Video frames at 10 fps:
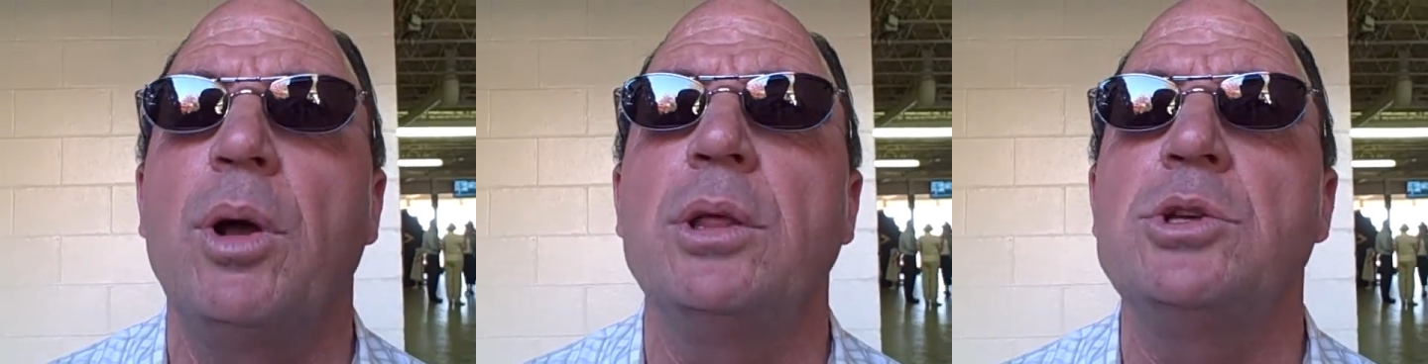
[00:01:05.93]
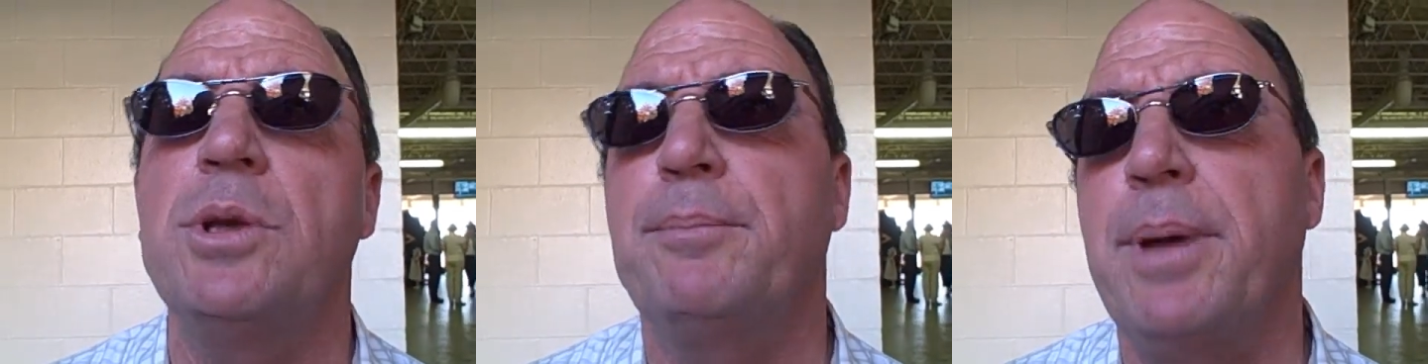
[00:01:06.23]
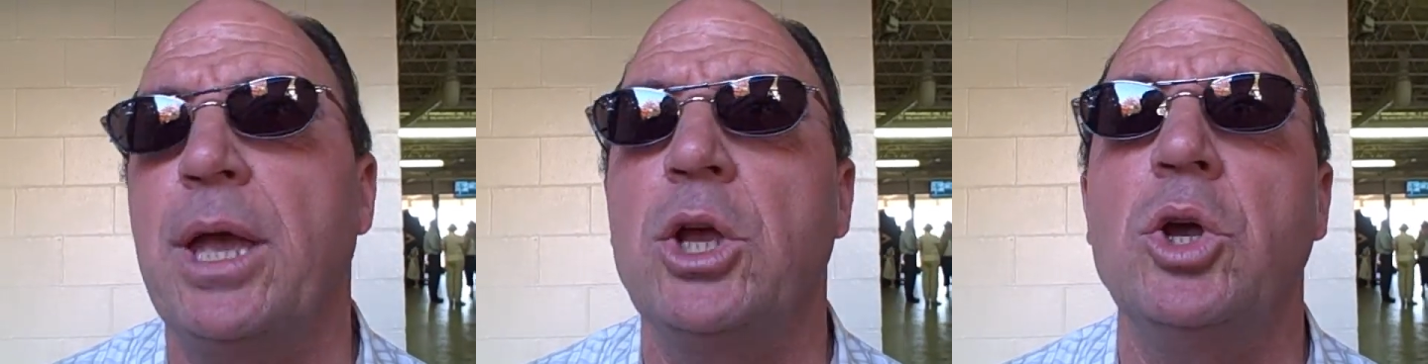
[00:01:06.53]
well. He shipped
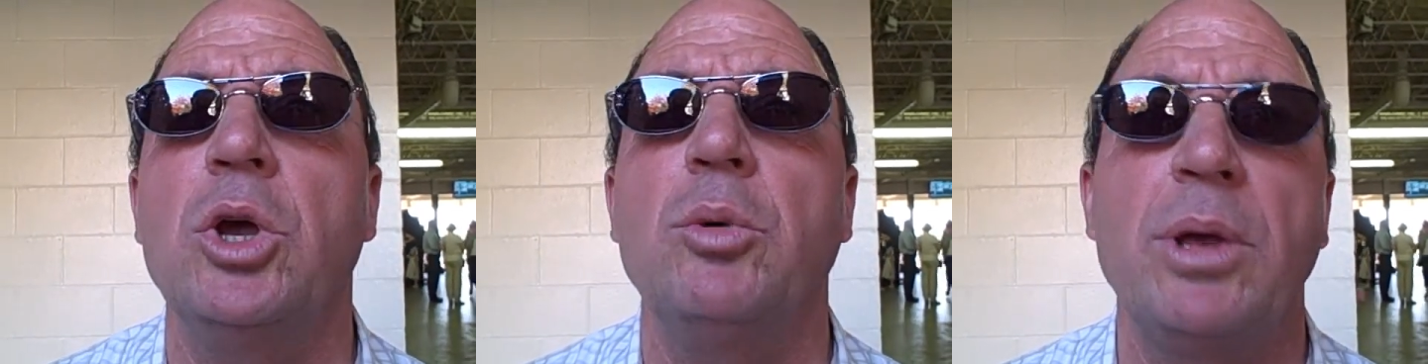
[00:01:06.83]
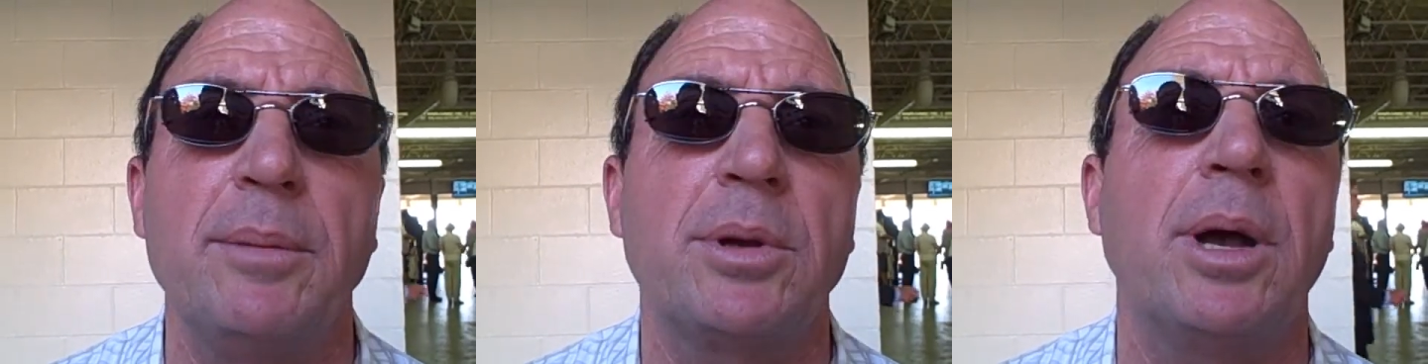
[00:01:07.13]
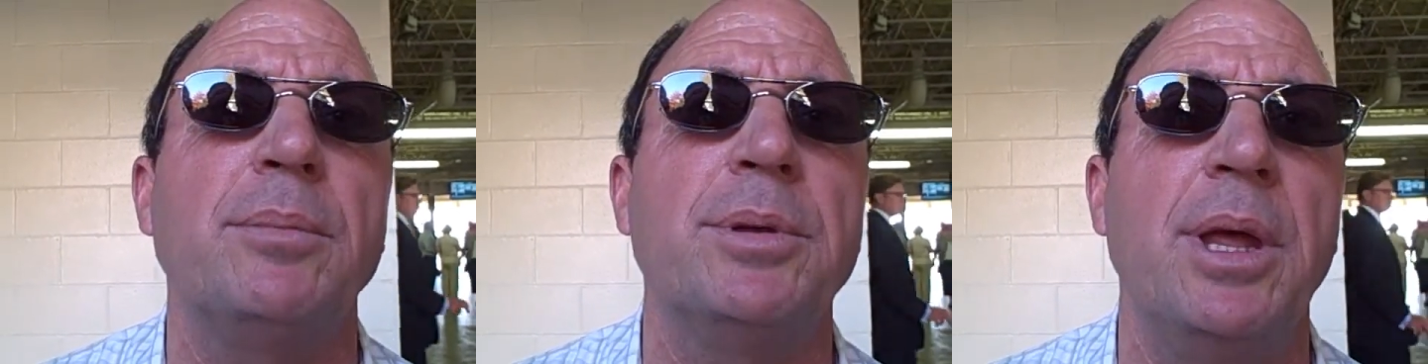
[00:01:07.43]
back good. We give him a
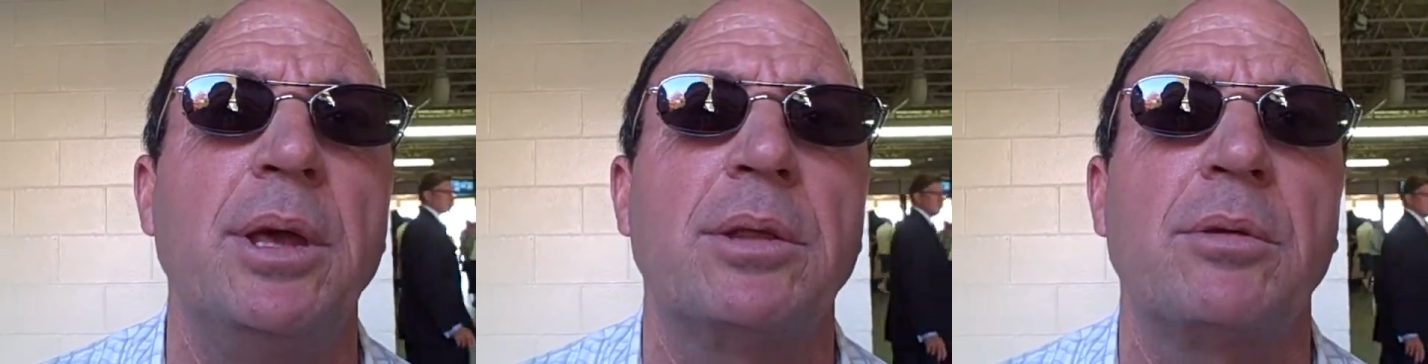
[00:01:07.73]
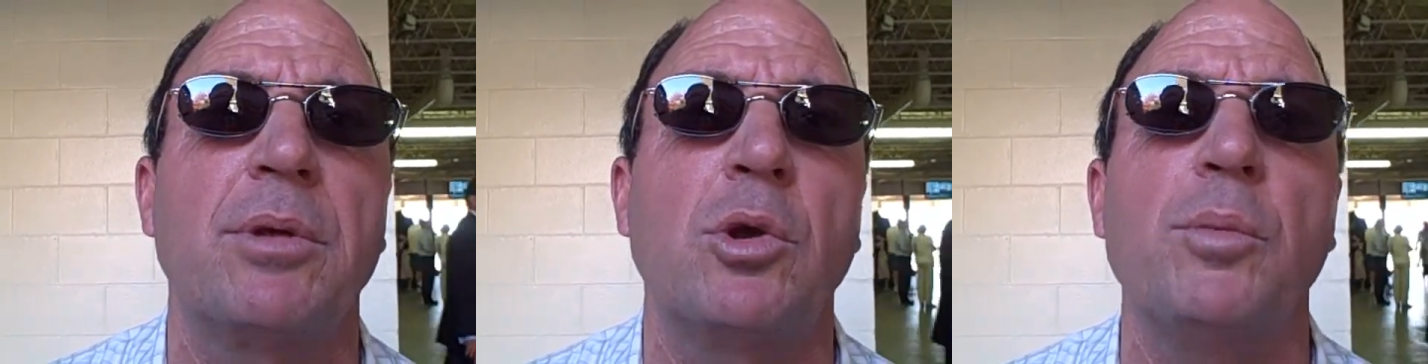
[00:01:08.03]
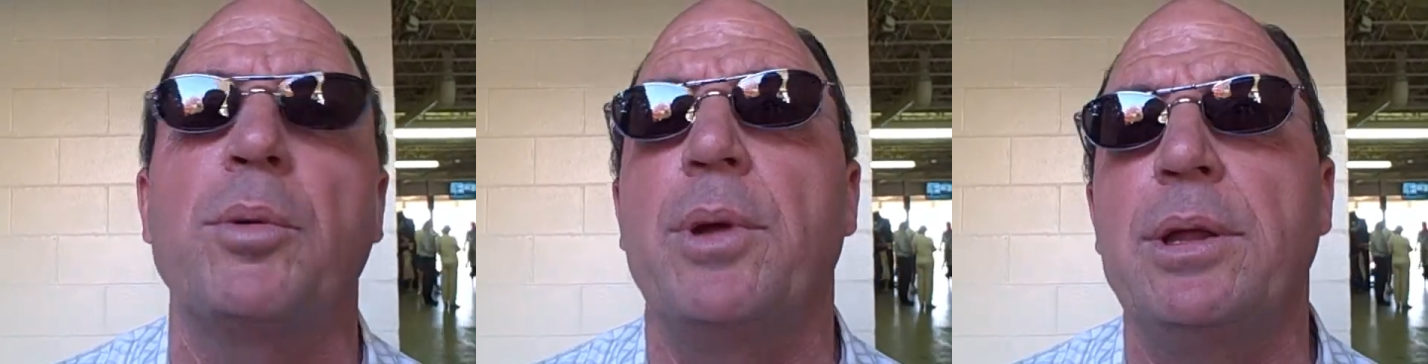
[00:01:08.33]
couple days to
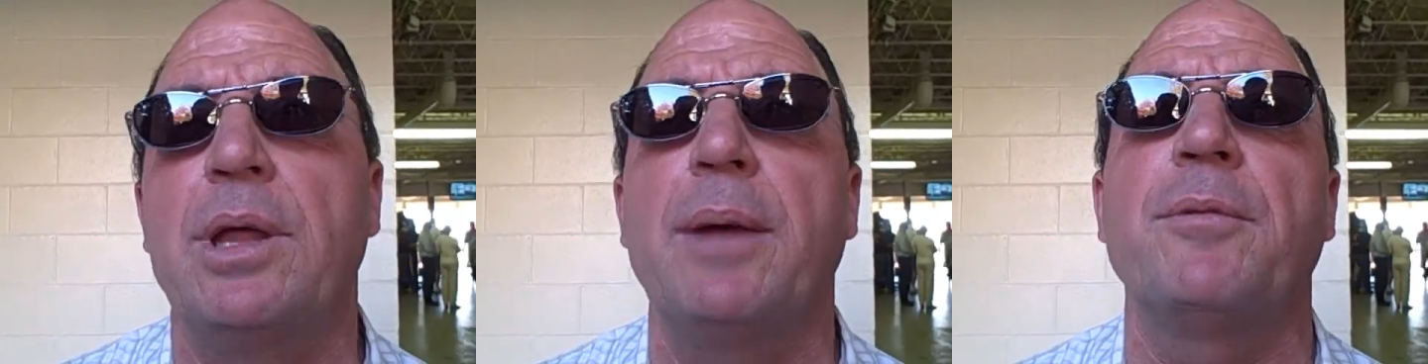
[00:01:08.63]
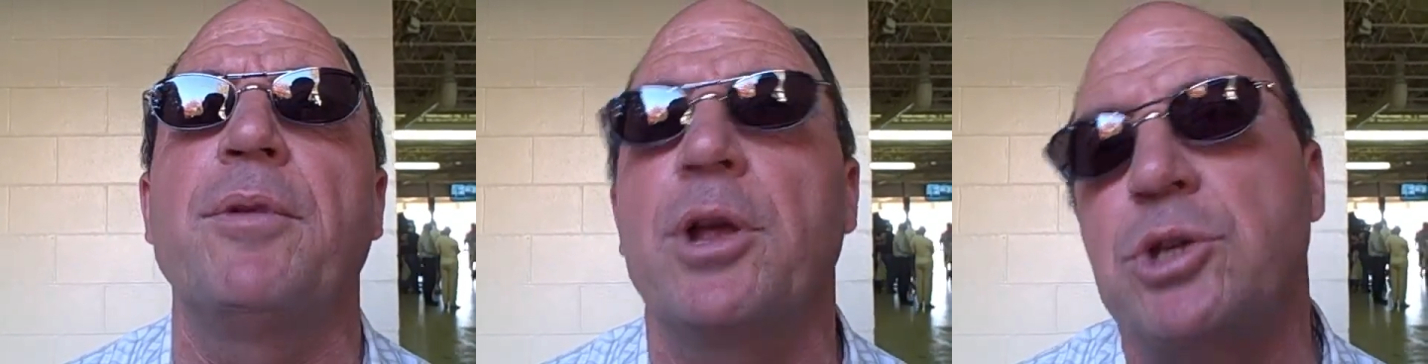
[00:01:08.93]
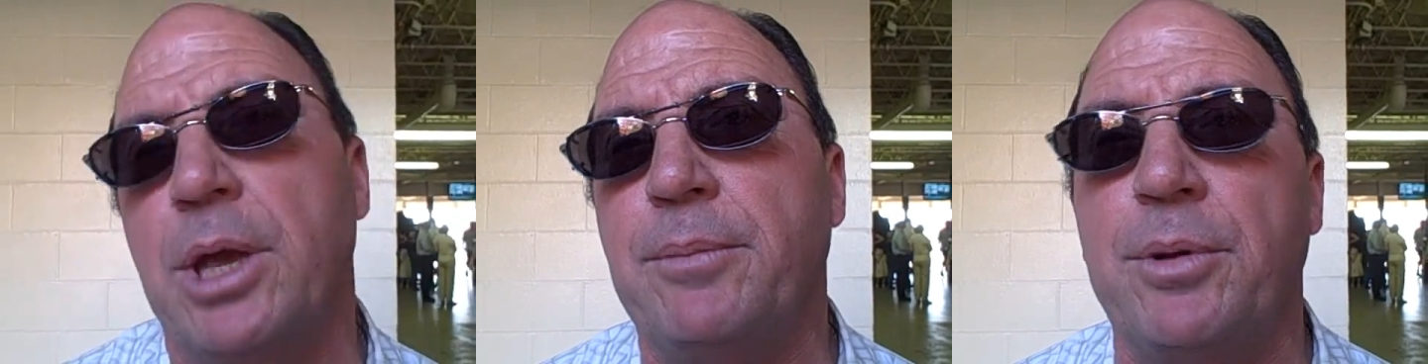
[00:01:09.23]
recuperate in the hyperbaric
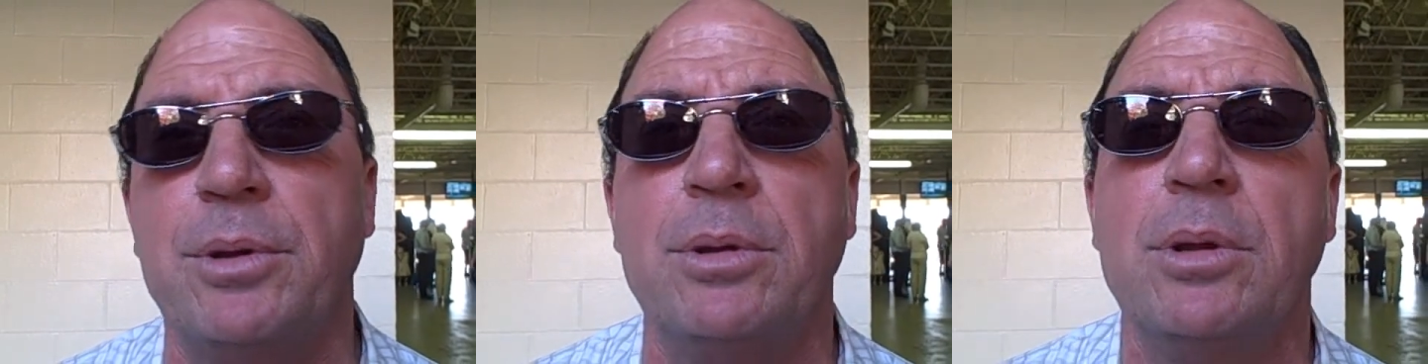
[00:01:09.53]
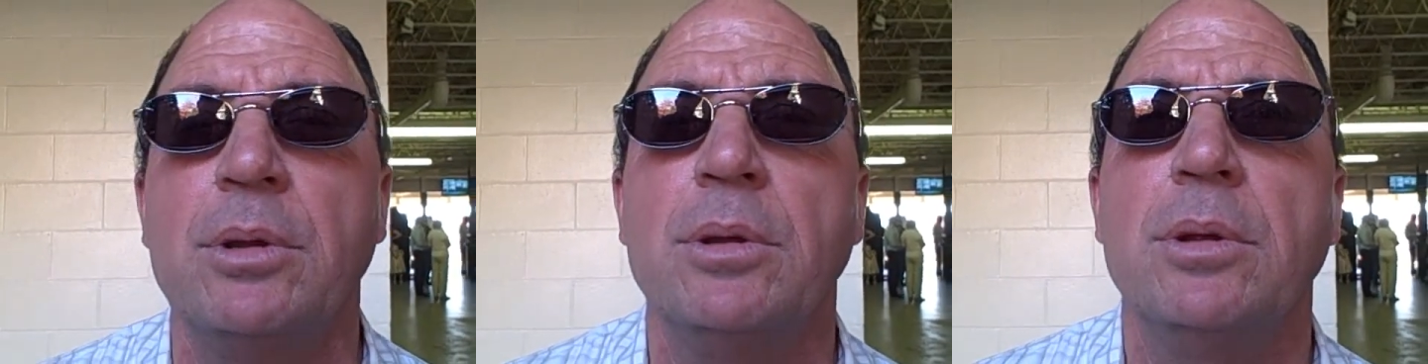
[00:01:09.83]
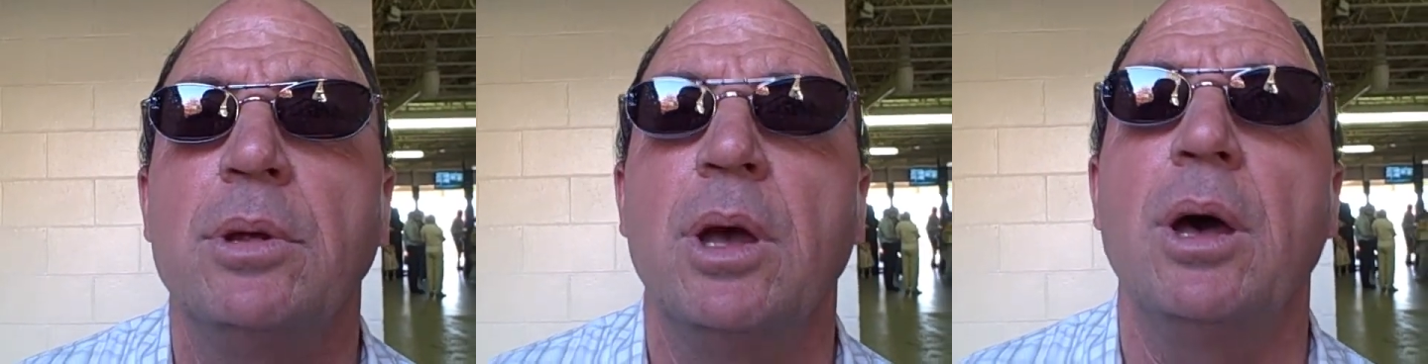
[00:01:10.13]
chamber, and
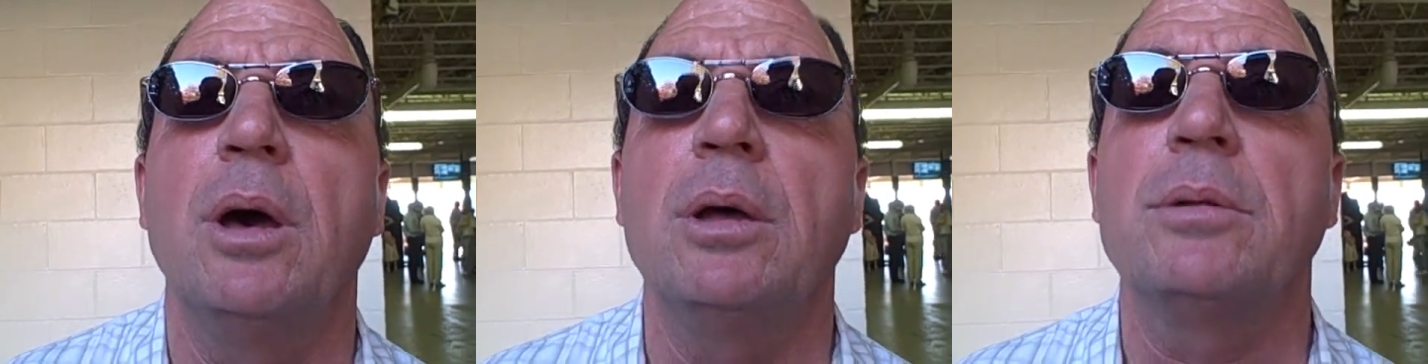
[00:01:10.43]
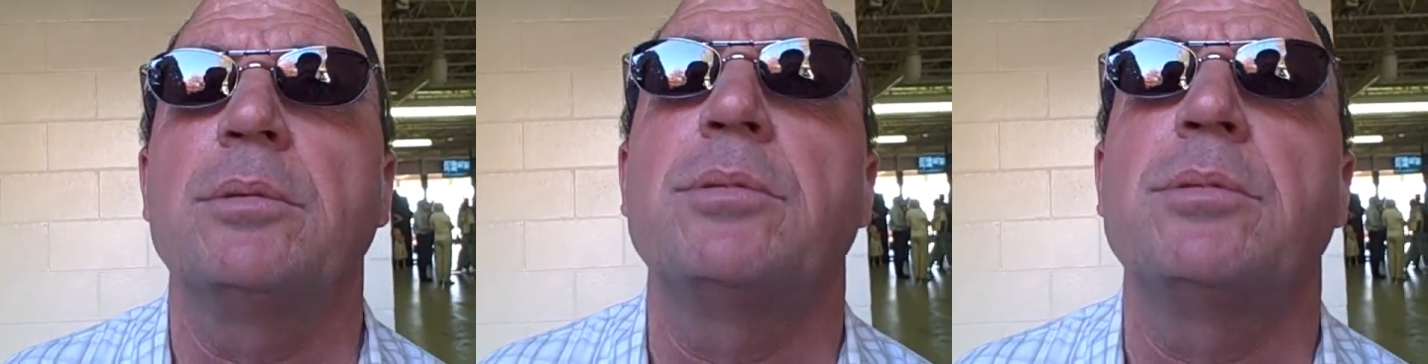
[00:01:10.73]
uh,